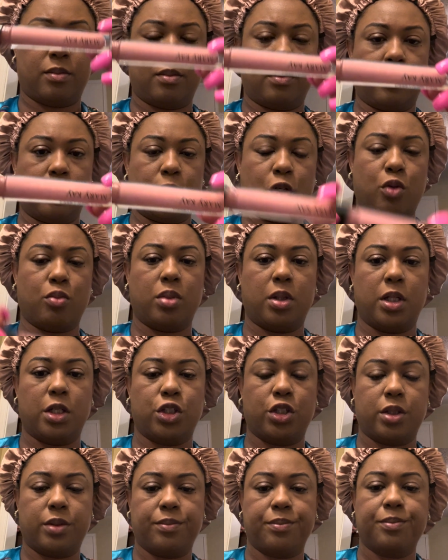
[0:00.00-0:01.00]
nude
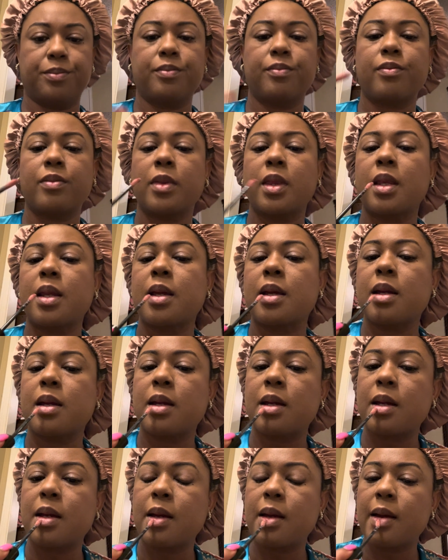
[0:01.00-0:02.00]
blush.
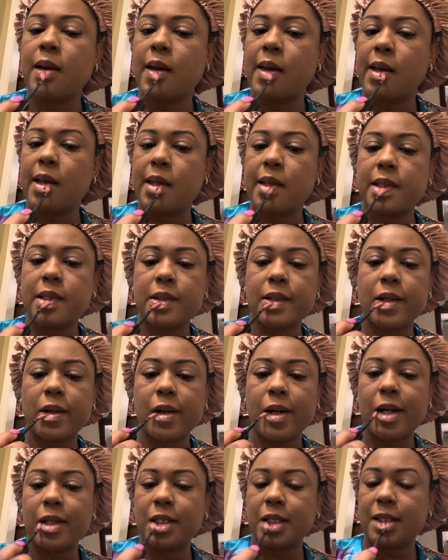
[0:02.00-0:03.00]
And so
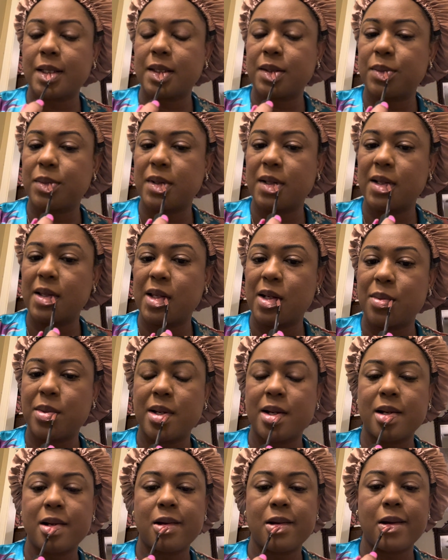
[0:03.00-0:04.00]
I just put a little bit
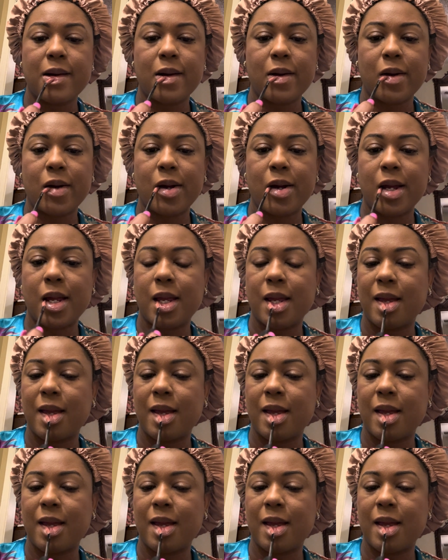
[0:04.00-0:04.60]
of that on.